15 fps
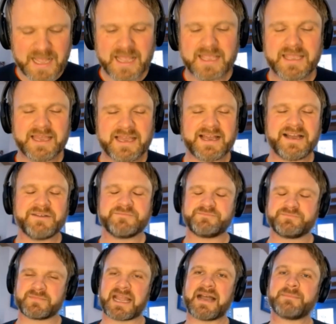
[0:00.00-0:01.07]
Yeah,
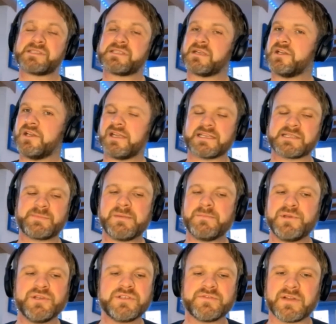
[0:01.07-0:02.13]
absolutely. It's been
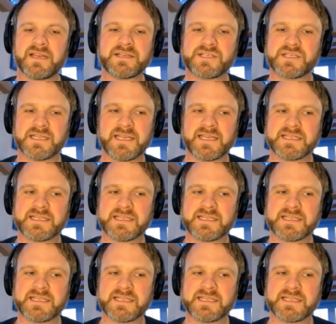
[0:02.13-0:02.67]
beautiful, actually.